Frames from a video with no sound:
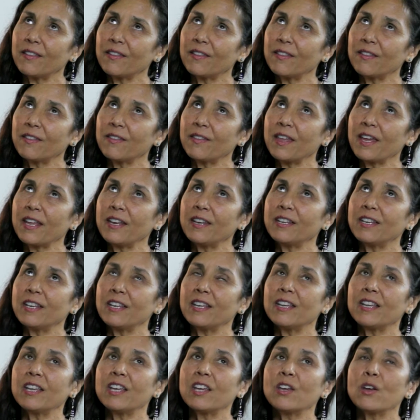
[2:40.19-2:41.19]

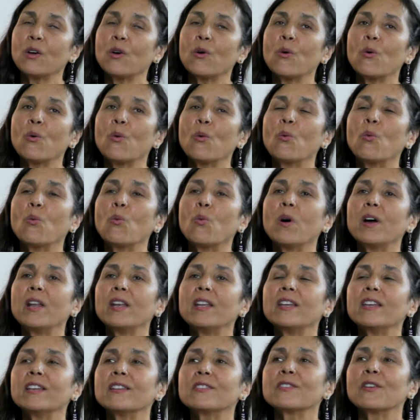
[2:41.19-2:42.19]
that
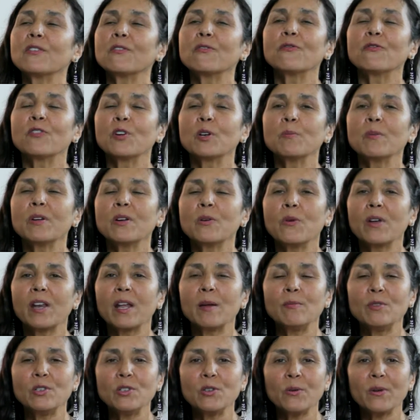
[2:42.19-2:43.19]
what is affirming what
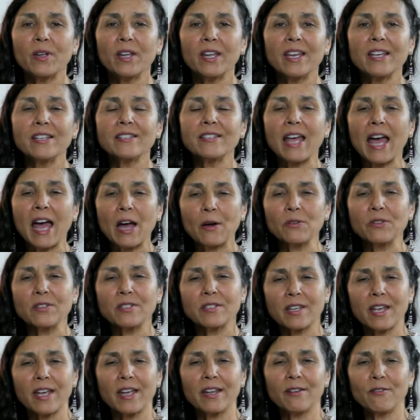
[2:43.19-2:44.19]
I'm doing is
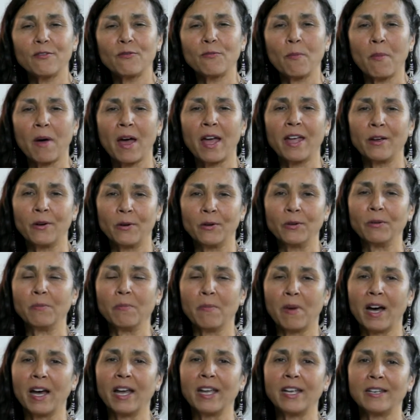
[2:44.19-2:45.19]
outside of my own
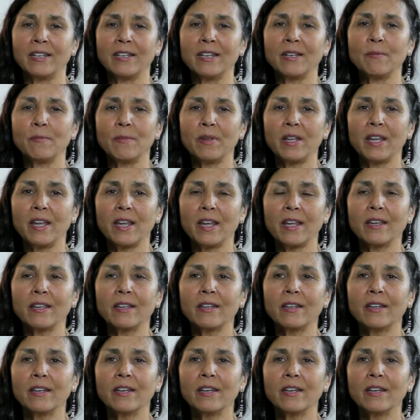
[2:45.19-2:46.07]
mind and being.